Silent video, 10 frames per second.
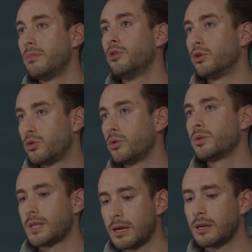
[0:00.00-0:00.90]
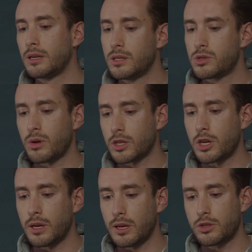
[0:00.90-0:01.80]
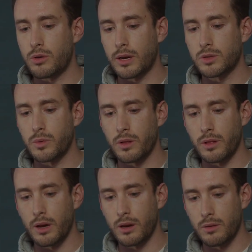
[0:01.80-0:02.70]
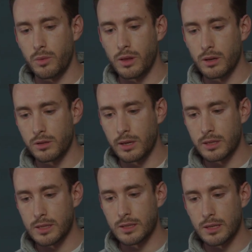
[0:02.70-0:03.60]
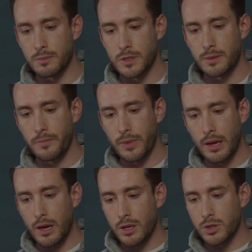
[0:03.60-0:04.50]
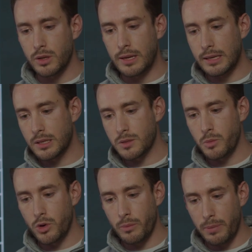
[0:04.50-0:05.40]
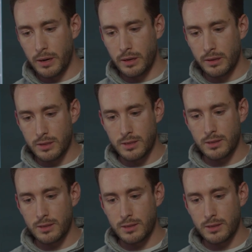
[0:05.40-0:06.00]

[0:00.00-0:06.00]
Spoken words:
the tools that it needs to actually interact with the underlying systems. So the data is more complete.